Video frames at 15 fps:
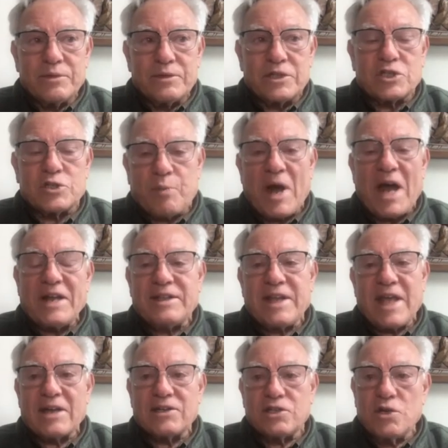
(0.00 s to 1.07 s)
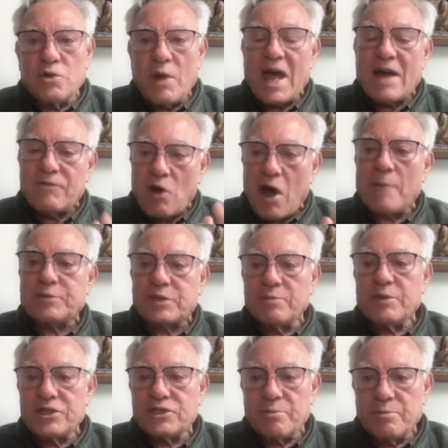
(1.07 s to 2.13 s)
Despite that, do you have
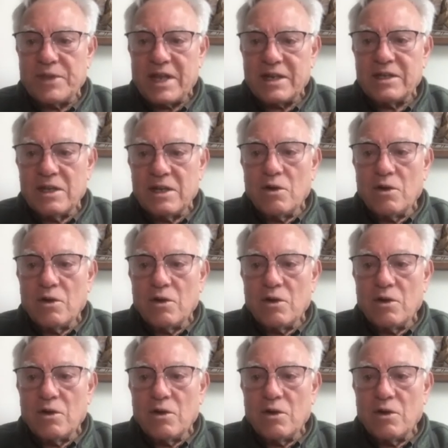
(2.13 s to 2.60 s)
optimism that